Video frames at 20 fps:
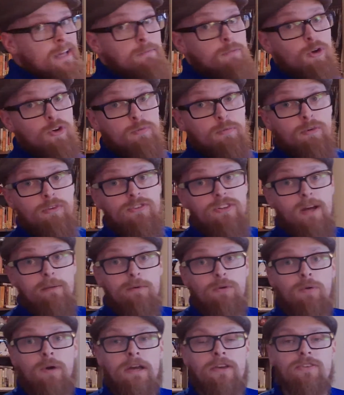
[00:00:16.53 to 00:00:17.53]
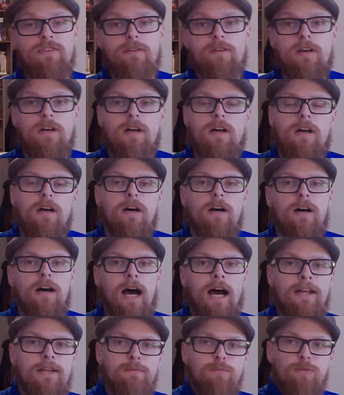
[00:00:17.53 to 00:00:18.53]
multiple step equation. I
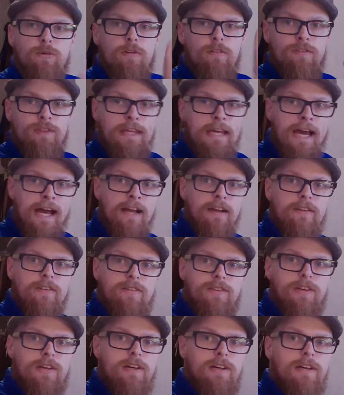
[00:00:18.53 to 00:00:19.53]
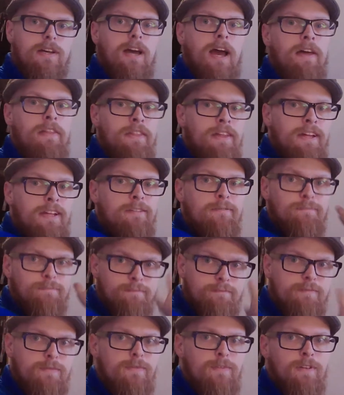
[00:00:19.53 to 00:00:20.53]
had to move the x and then
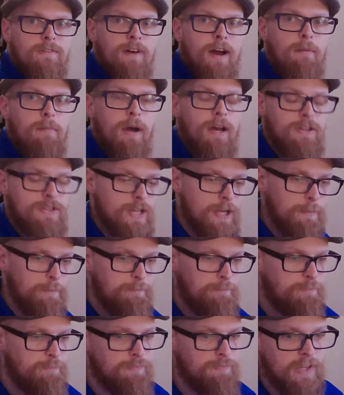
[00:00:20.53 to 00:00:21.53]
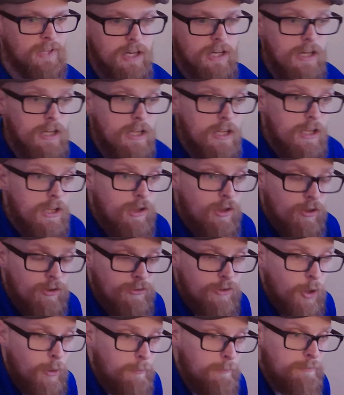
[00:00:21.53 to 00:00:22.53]
divide by 10.
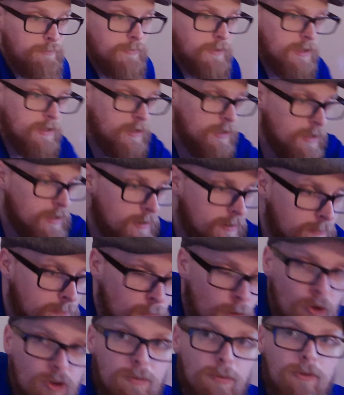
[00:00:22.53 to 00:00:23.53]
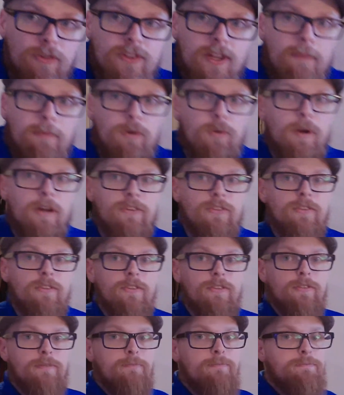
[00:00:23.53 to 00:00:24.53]
So, multiple step
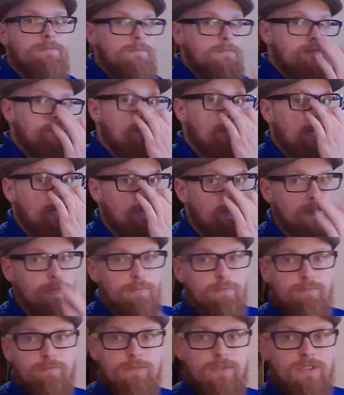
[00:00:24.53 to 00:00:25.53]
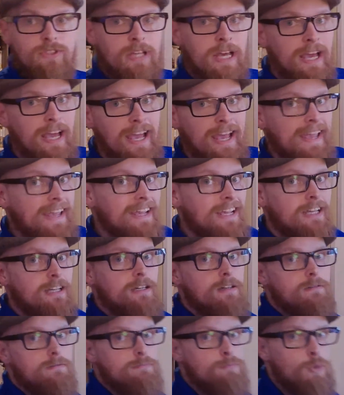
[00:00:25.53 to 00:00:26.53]
equations, they just take
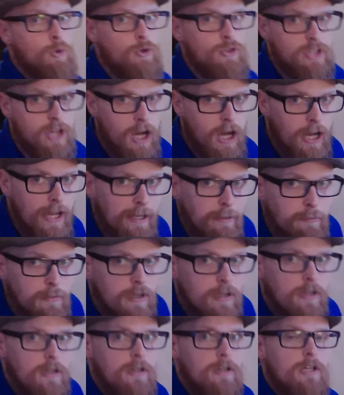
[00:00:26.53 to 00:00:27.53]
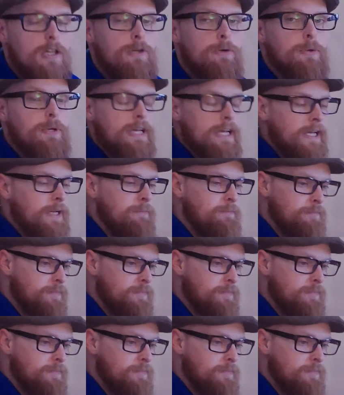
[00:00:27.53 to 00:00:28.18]
more time. Okay?